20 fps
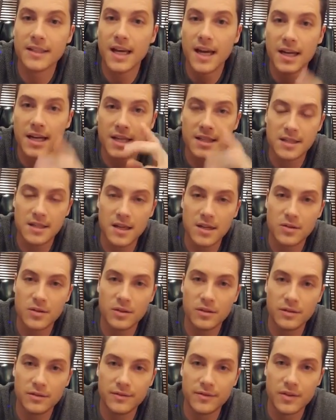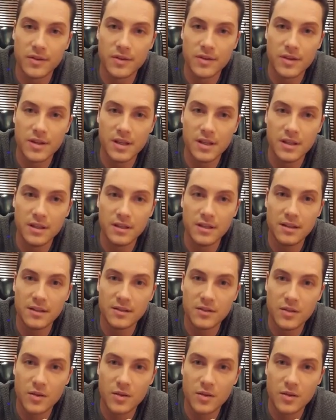9/8 Central, for the